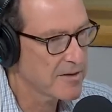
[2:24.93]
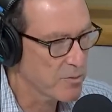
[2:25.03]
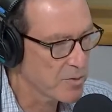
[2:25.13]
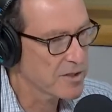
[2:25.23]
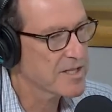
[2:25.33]
that
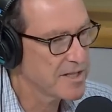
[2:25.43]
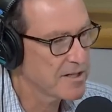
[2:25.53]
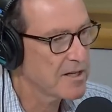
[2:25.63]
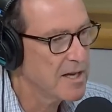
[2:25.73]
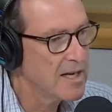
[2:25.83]
works
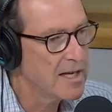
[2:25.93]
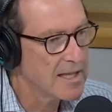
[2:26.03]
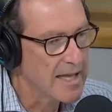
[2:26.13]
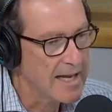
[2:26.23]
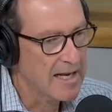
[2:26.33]
here,
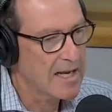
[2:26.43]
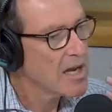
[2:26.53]
that